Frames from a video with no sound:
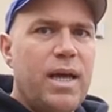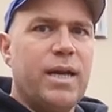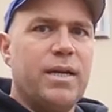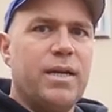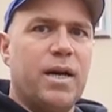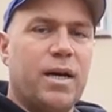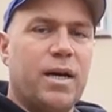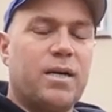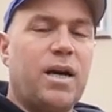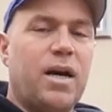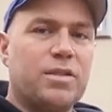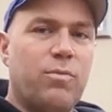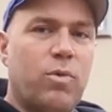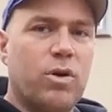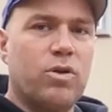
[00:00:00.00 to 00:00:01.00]
and
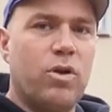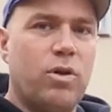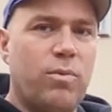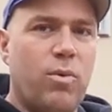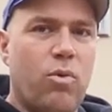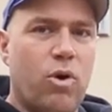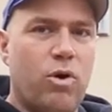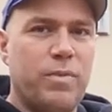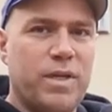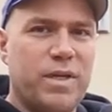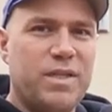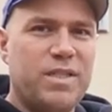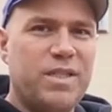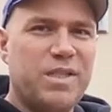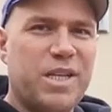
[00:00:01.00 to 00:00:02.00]
cause more global
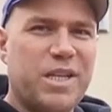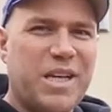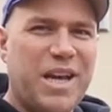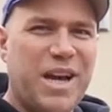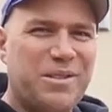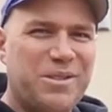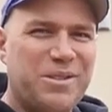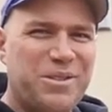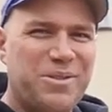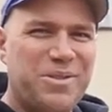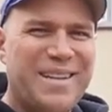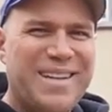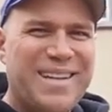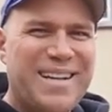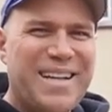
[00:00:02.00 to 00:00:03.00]
warming, just like the cows do.
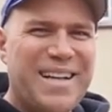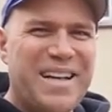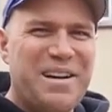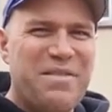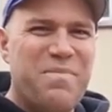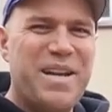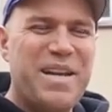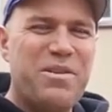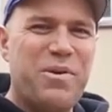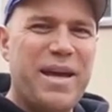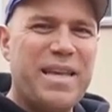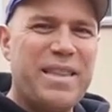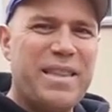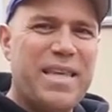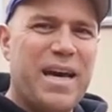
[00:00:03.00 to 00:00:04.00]
But
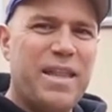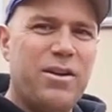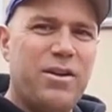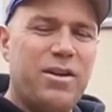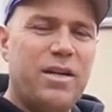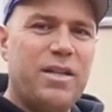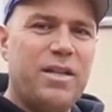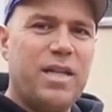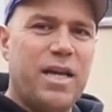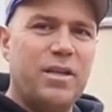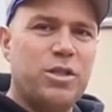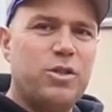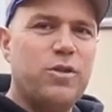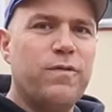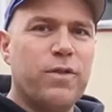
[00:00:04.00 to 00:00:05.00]
anyway, the other
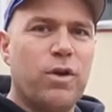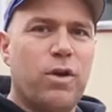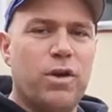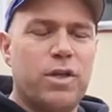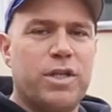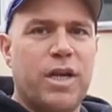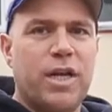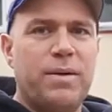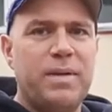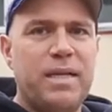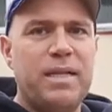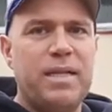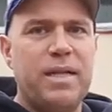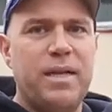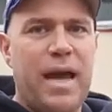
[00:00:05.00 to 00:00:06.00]
2 floors are gonna
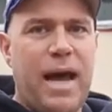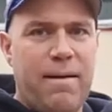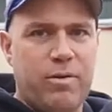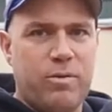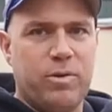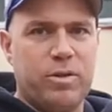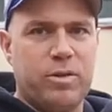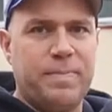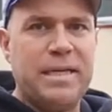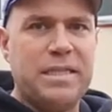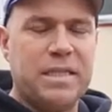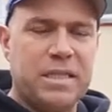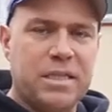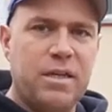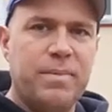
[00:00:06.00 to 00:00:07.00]
be habitable
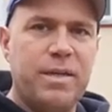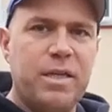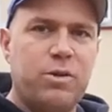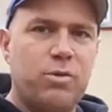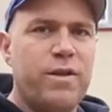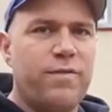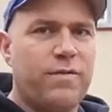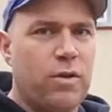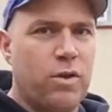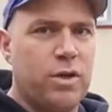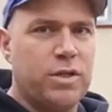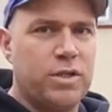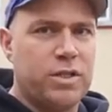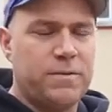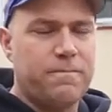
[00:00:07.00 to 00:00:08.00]
space. It's gonna be 3
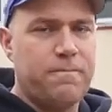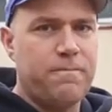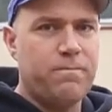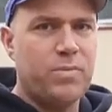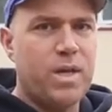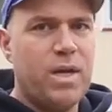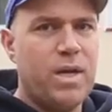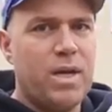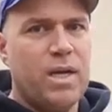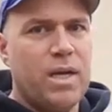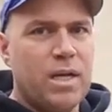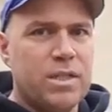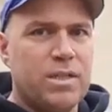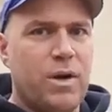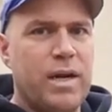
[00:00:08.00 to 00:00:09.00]
floors.
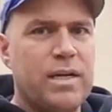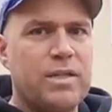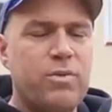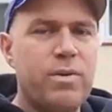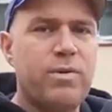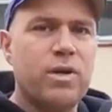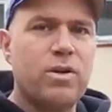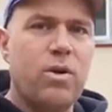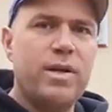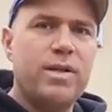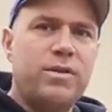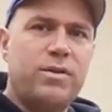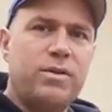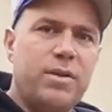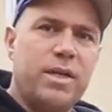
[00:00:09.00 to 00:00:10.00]
So as we were
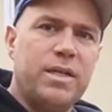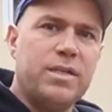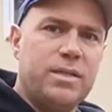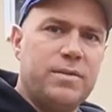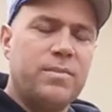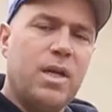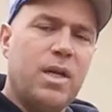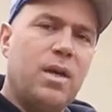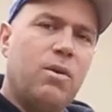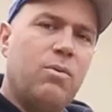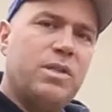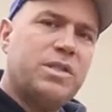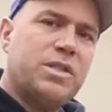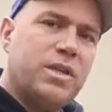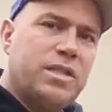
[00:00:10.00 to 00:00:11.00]
going through this,
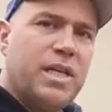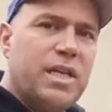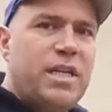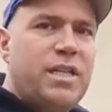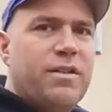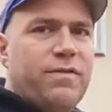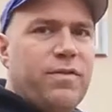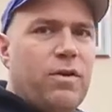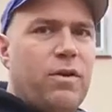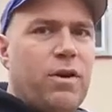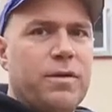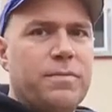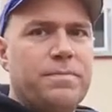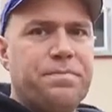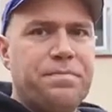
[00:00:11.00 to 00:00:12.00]
we started digging the
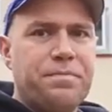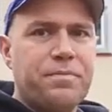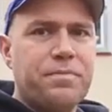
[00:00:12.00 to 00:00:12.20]
floor.